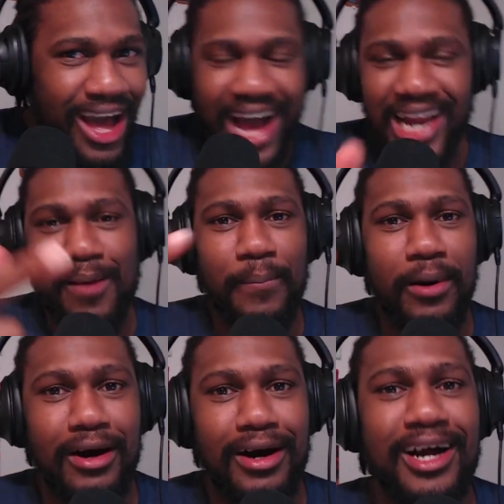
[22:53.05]
Allen
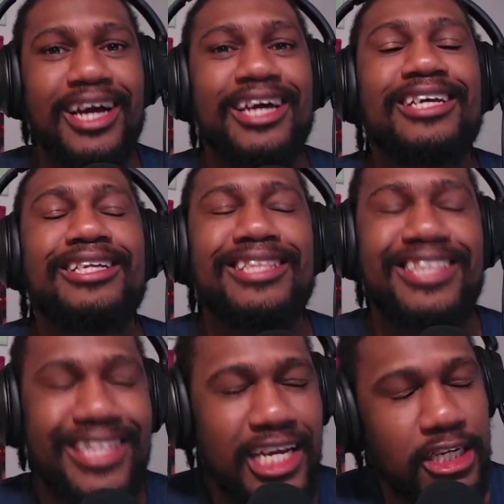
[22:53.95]
Parr,
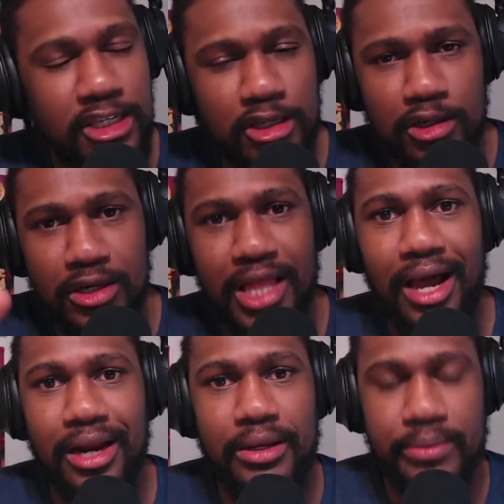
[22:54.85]
did you know that?